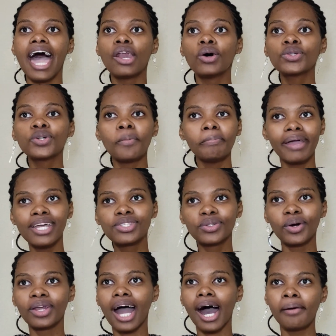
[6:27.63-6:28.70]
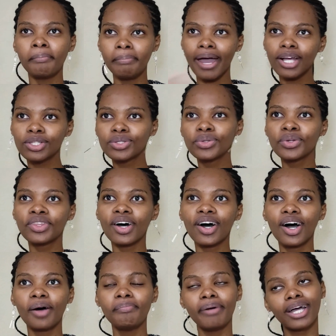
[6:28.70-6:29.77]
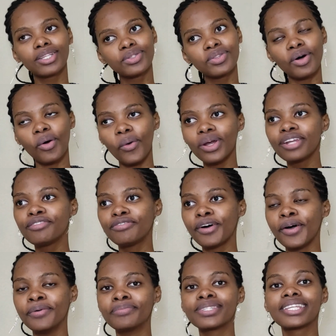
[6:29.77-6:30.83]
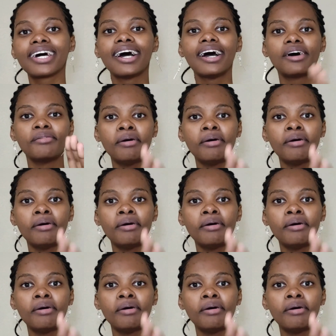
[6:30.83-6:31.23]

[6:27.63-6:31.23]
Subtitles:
And also based on back to the audit firms.